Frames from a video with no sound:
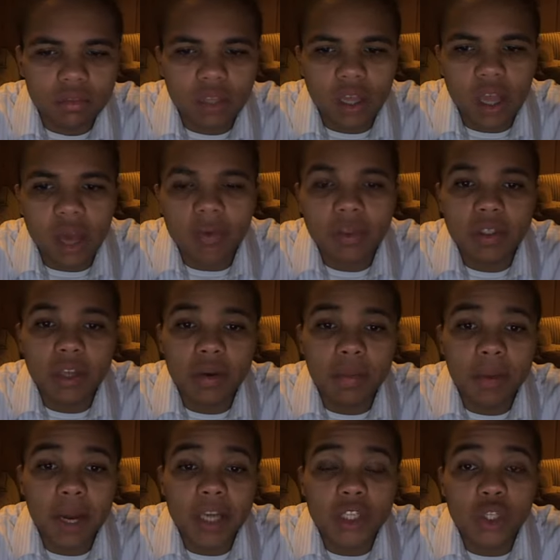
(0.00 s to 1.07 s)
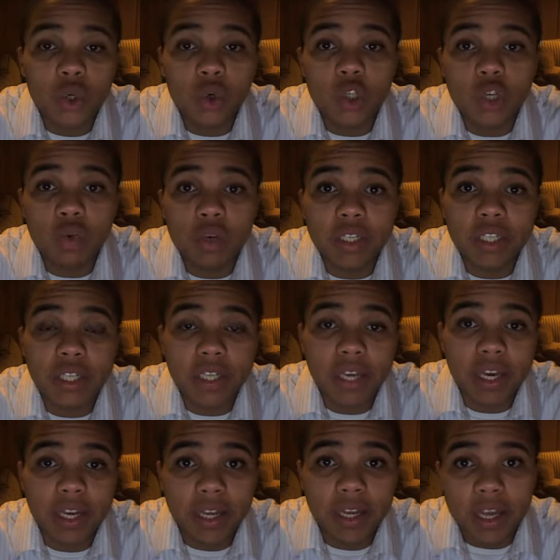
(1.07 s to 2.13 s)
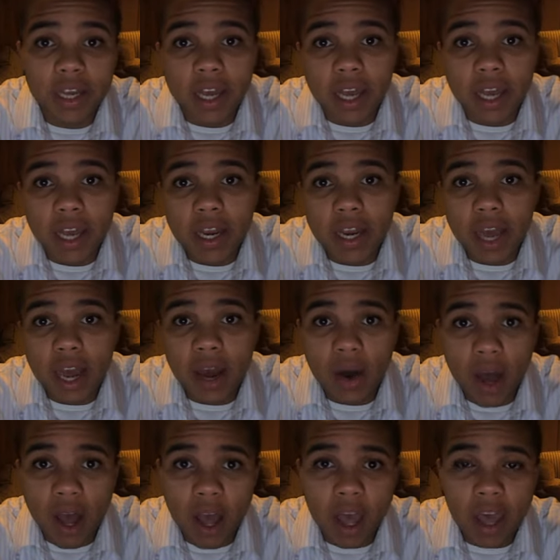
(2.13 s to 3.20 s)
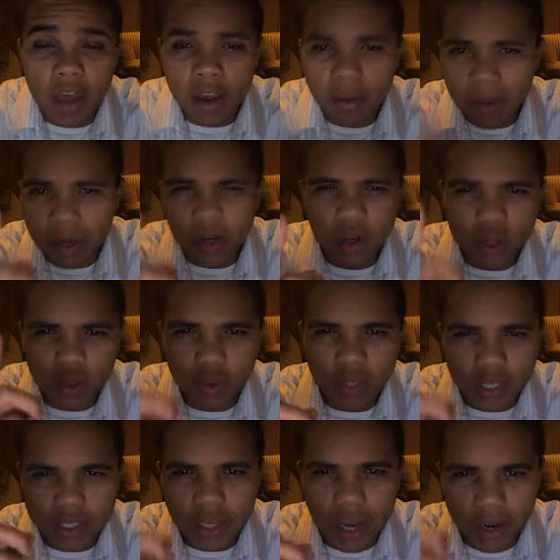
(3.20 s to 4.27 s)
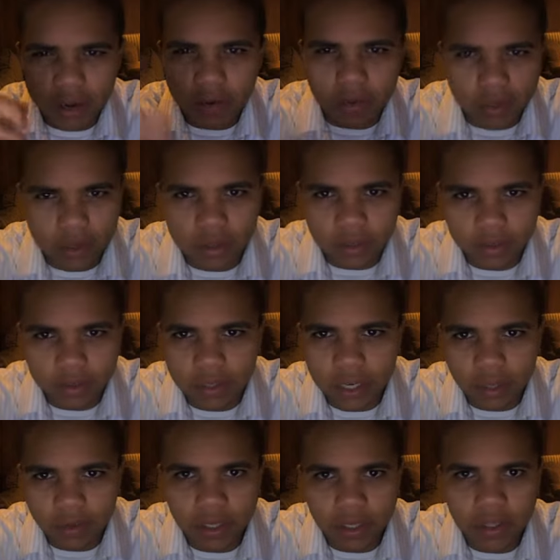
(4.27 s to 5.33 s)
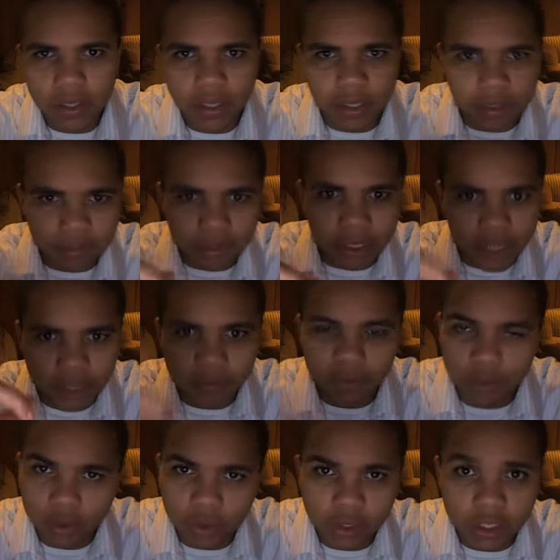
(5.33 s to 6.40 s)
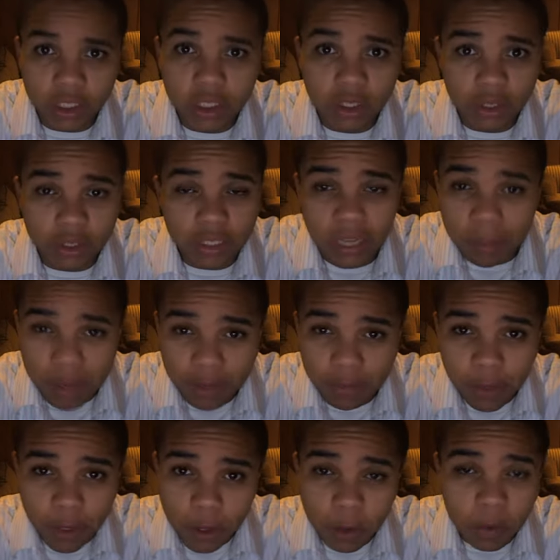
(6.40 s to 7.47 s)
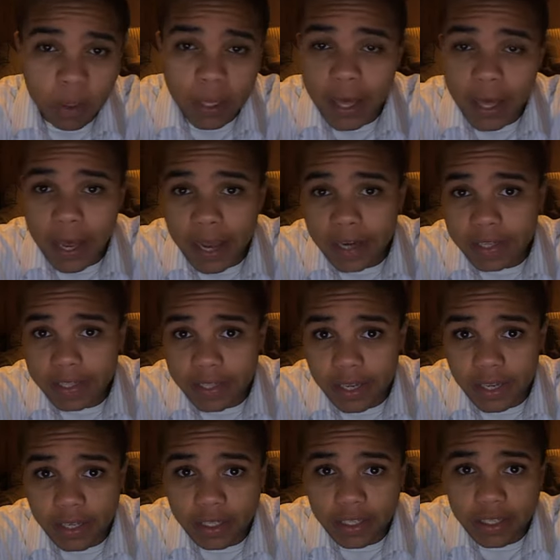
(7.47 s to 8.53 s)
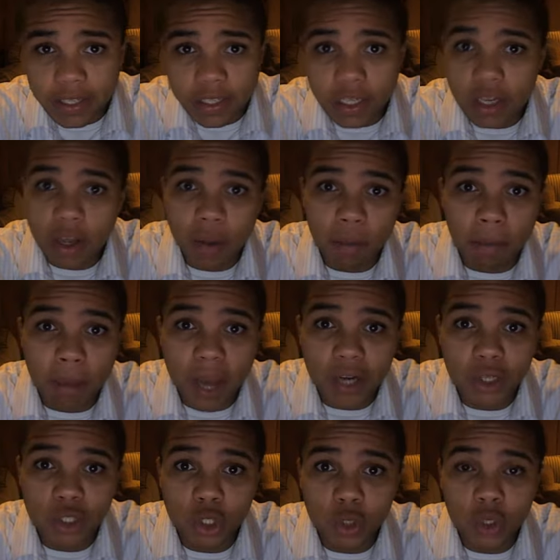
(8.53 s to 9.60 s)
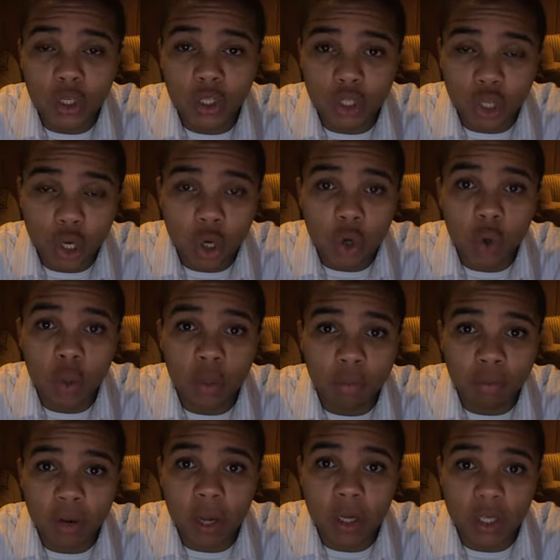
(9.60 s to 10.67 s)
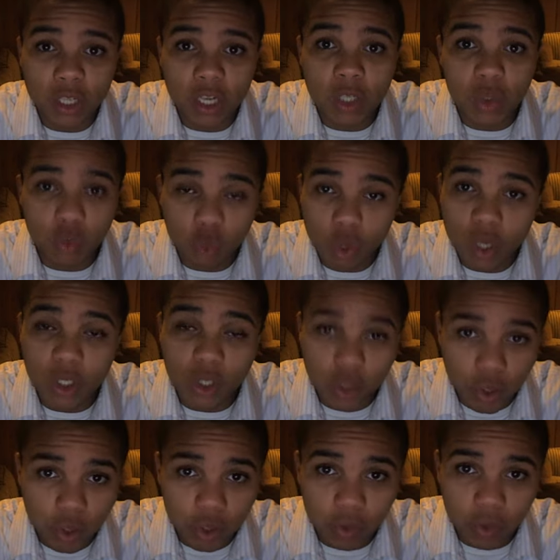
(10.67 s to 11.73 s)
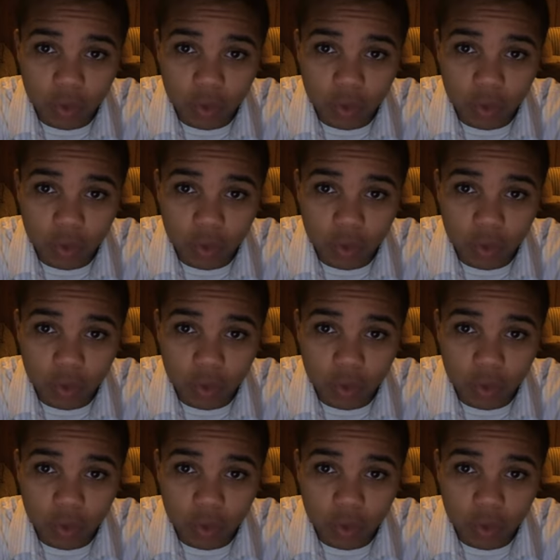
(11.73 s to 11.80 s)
Hey, what's up, everybody? It's Kujay once again. Now, everybody knows what the title right there above when you see the top of the video, and it says Michael Jordan told LeBron James what to do.